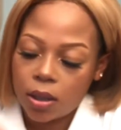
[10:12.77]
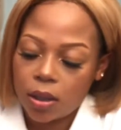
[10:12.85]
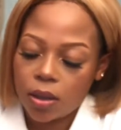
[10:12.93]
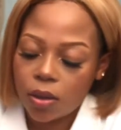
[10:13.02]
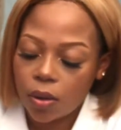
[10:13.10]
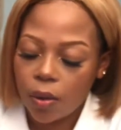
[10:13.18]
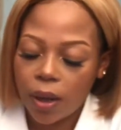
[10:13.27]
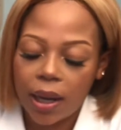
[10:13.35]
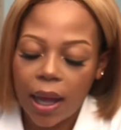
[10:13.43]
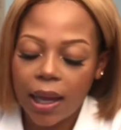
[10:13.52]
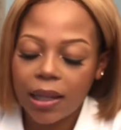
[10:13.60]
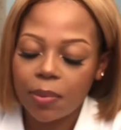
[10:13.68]
so it
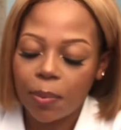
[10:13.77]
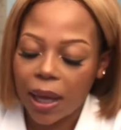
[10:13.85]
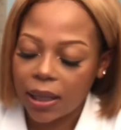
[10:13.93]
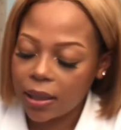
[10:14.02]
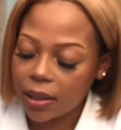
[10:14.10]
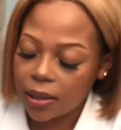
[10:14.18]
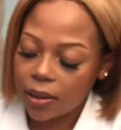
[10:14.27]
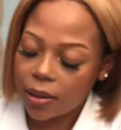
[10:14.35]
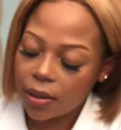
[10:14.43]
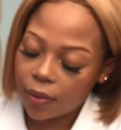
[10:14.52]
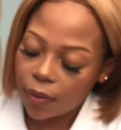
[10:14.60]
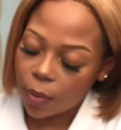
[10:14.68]
has
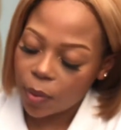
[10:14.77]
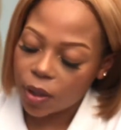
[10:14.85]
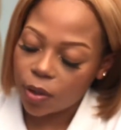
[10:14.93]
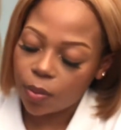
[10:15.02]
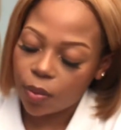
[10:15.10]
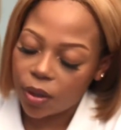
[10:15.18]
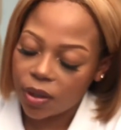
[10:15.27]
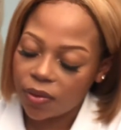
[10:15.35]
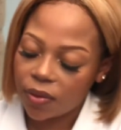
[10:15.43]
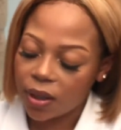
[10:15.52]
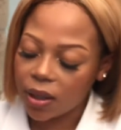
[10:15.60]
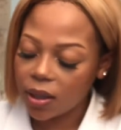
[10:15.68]
buttons for me to
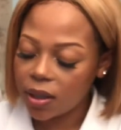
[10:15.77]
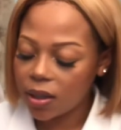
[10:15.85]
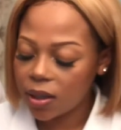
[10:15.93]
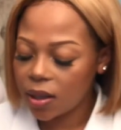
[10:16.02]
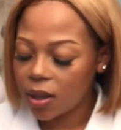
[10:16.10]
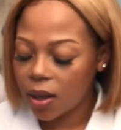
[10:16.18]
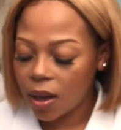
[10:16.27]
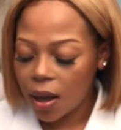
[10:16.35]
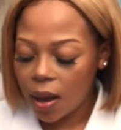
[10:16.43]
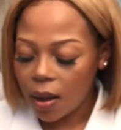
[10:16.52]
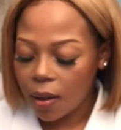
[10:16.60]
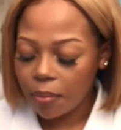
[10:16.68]
breastfeed
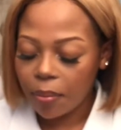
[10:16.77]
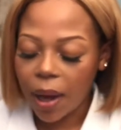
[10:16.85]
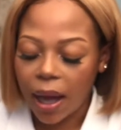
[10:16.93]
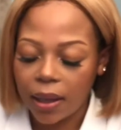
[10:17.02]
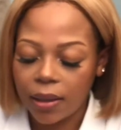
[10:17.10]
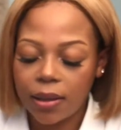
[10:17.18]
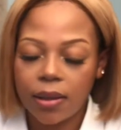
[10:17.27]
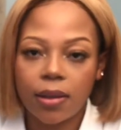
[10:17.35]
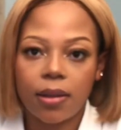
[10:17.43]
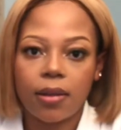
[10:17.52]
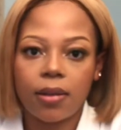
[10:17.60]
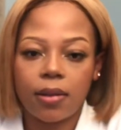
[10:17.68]
but
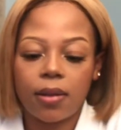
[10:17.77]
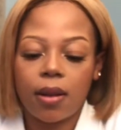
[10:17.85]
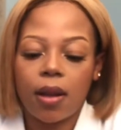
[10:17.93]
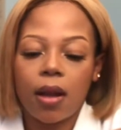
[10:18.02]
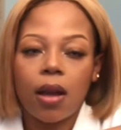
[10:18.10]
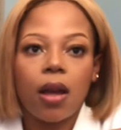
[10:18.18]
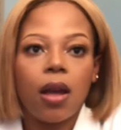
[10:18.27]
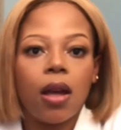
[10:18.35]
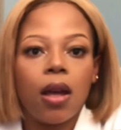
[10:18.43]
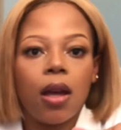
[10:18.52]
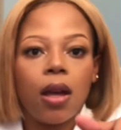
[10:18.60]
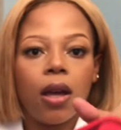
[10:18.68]
it's
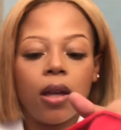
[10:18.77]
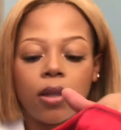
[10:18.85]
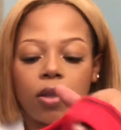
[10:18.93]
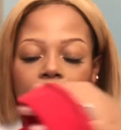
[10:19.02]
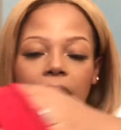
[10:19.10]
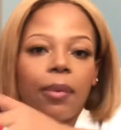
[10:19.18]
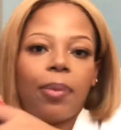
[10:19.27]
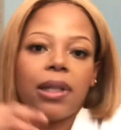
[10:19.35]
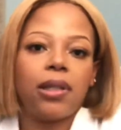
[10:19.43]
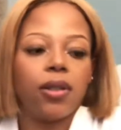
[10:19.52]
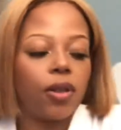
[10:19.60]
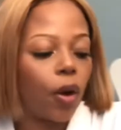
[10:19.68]
not like
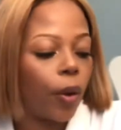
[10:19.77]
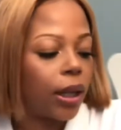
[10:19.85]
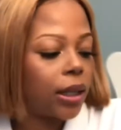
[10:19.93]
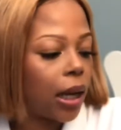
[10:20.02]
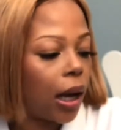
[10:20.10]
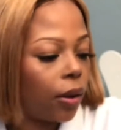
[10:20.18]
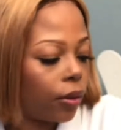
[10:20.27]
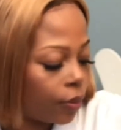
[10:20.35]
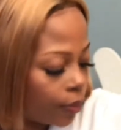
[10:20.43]
buttons going down